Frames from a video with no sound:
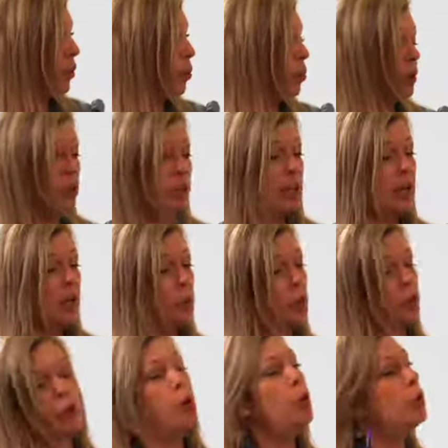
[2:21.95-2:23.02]
Or
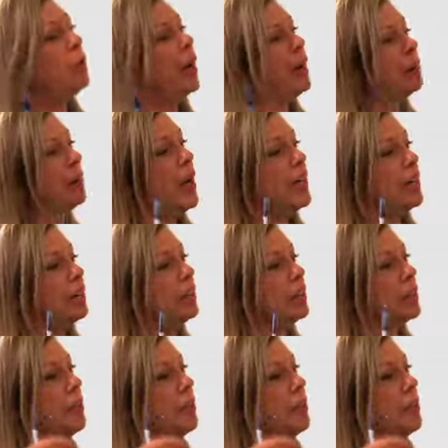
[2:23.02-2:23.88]
will all my